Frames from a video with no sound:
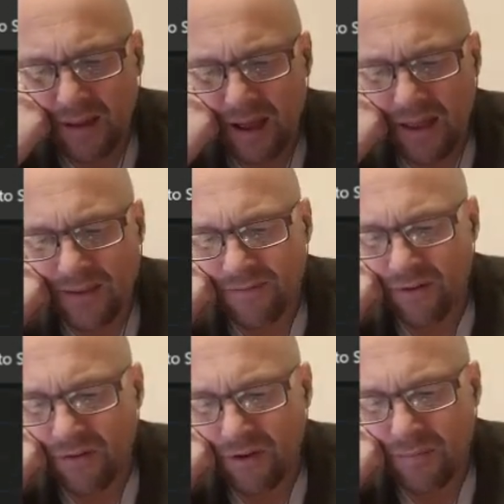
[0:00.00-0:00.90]
And the
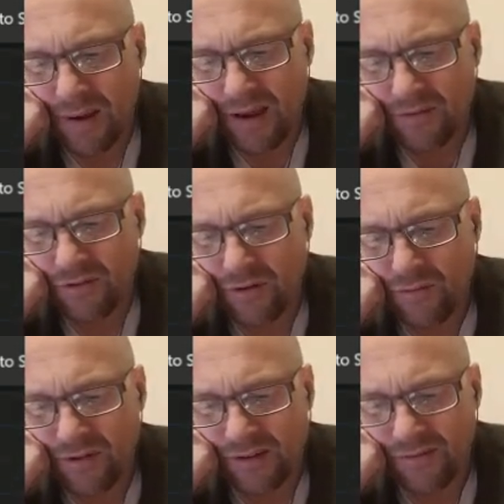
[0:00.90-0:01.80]
volume has 2
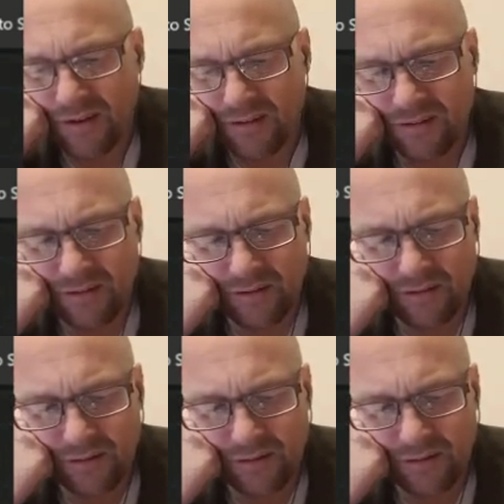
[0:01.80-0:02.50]
sig figs.